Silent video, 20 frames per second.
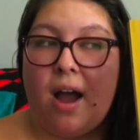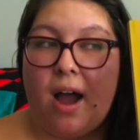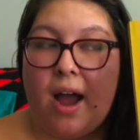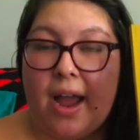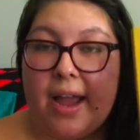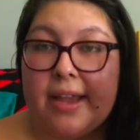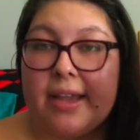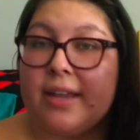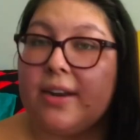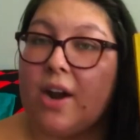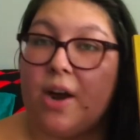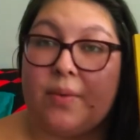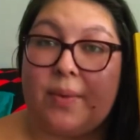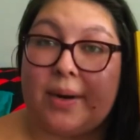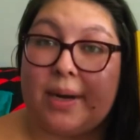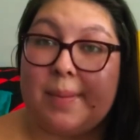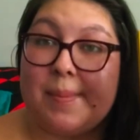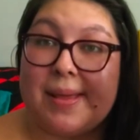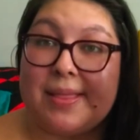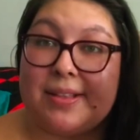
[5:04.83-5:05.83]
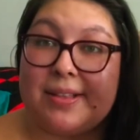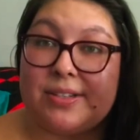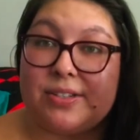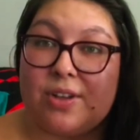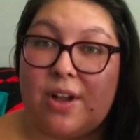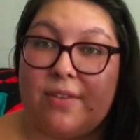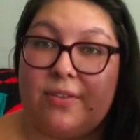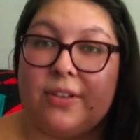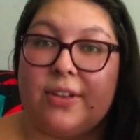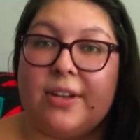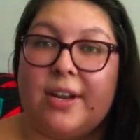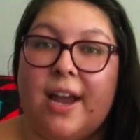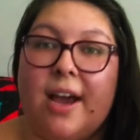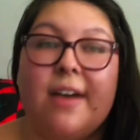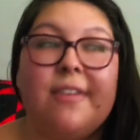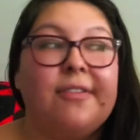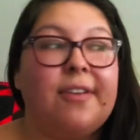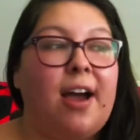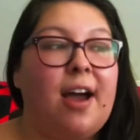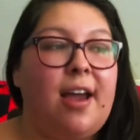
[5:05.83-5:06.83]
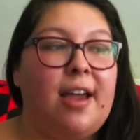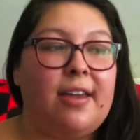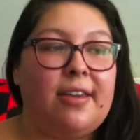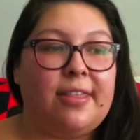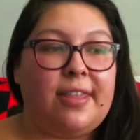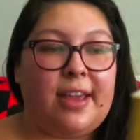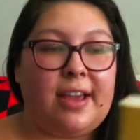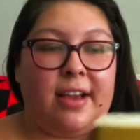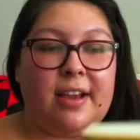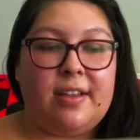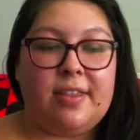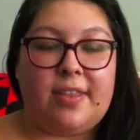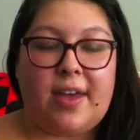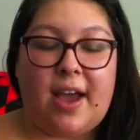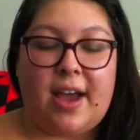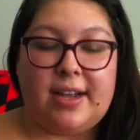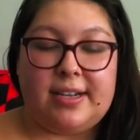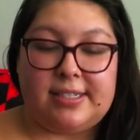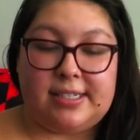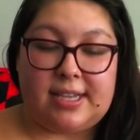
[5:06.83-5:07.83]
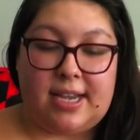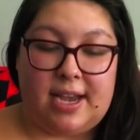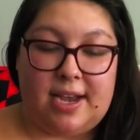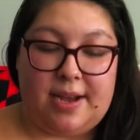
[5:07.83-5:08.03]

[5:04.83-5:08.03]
I cannot recommend this novel enough. I think that